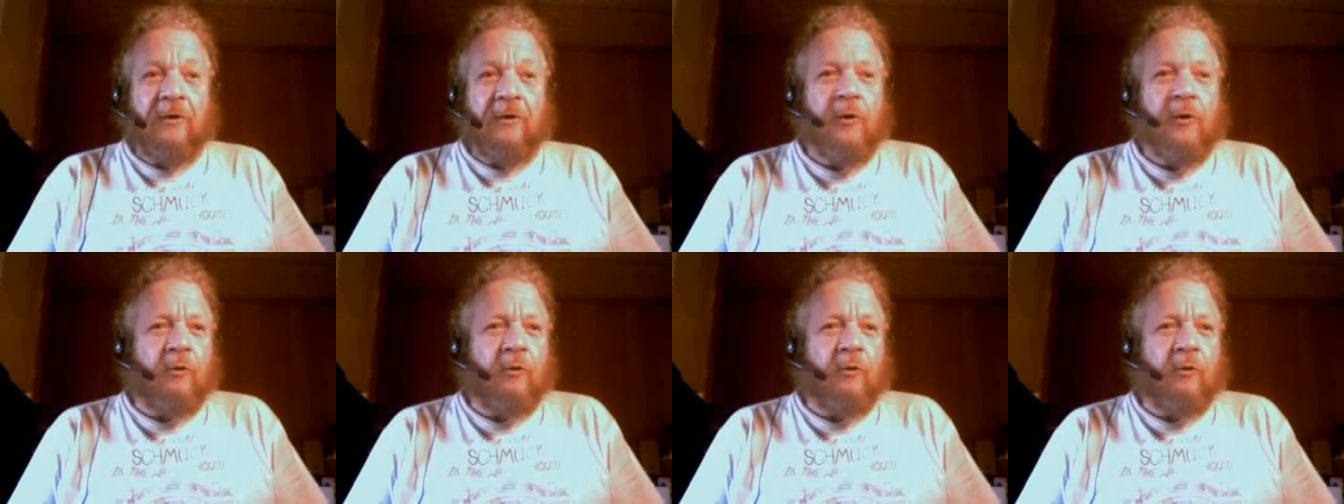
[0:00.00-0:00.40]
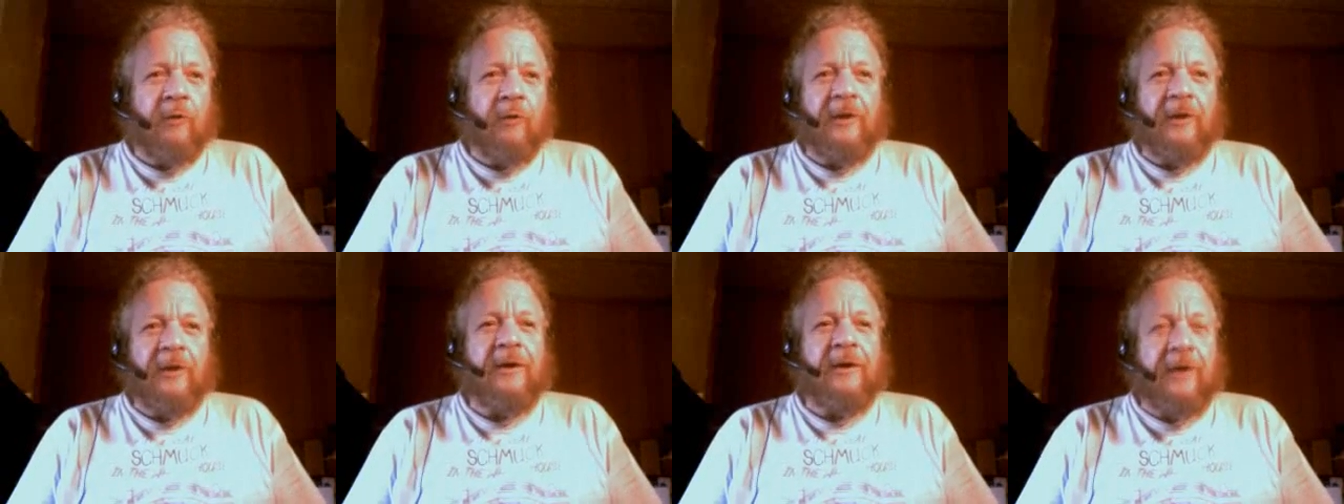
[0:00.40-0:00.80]
Who
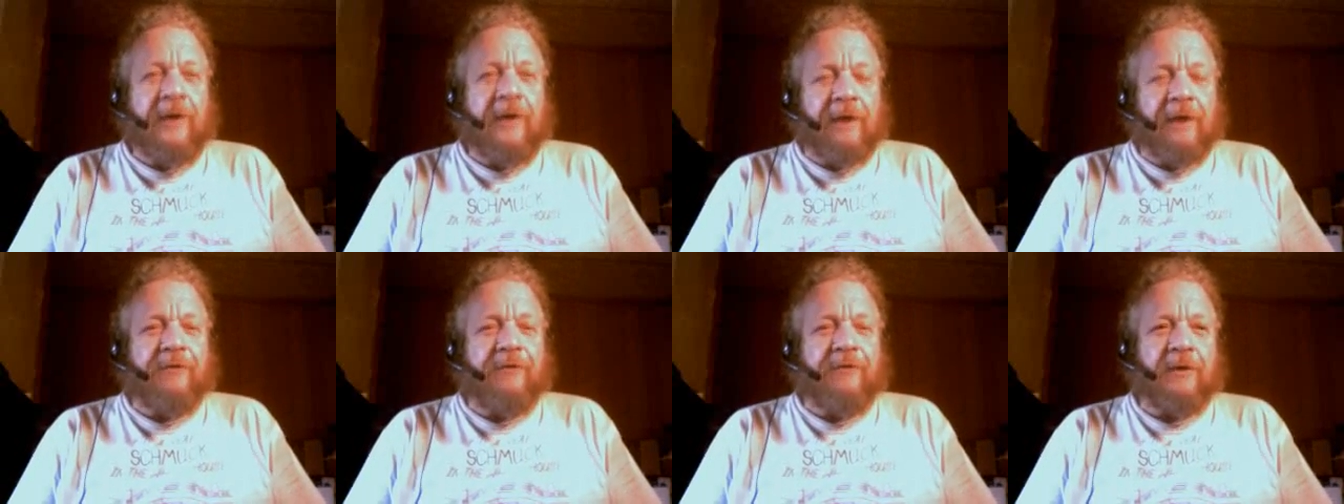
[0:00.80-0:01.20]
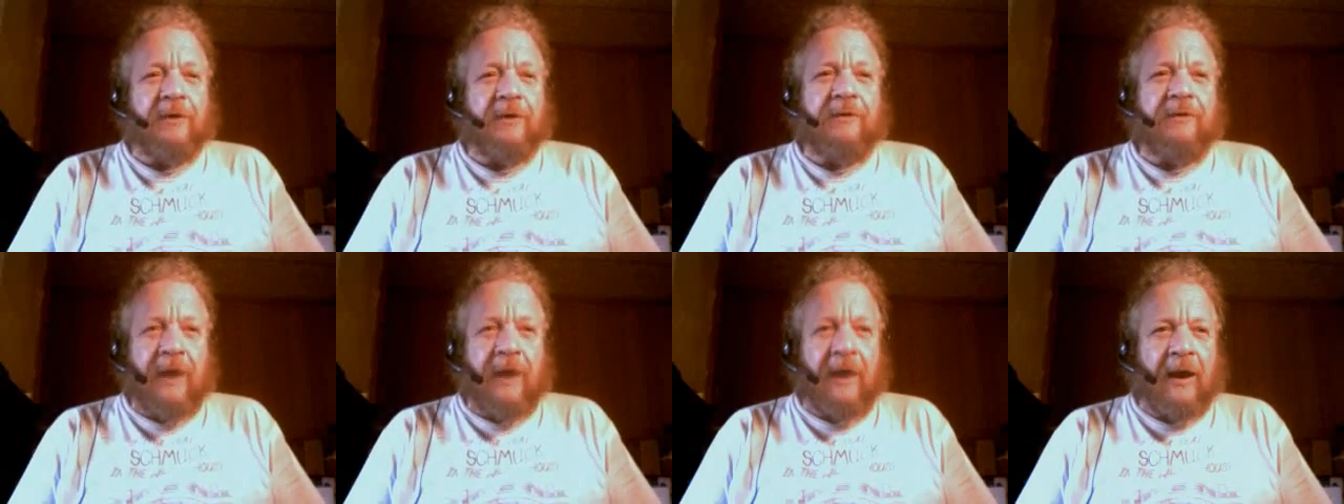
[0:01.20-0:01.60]
really gives a
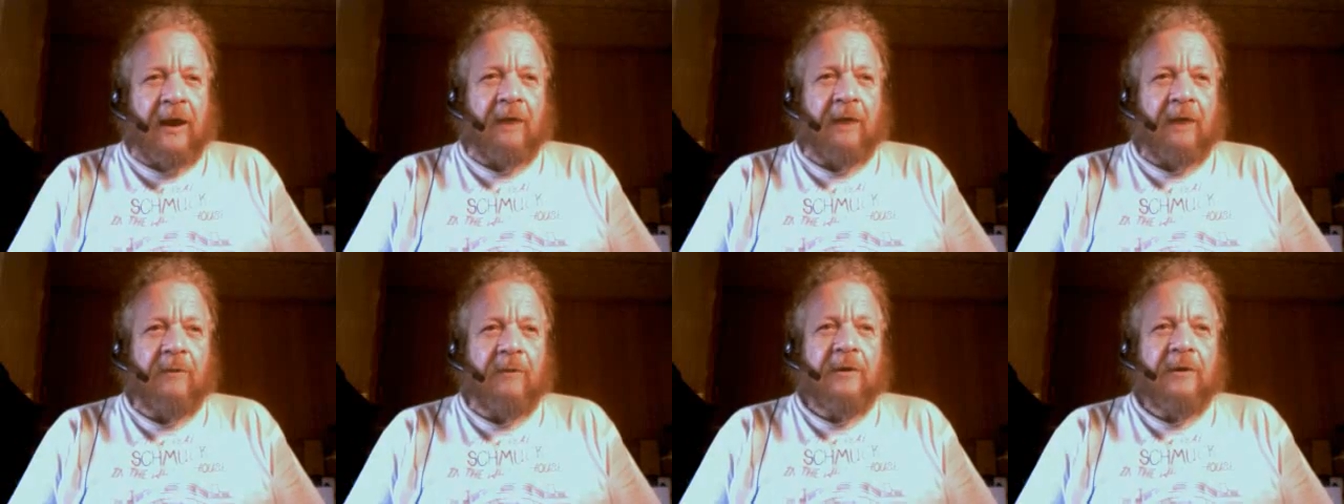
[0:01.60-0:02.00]
damn?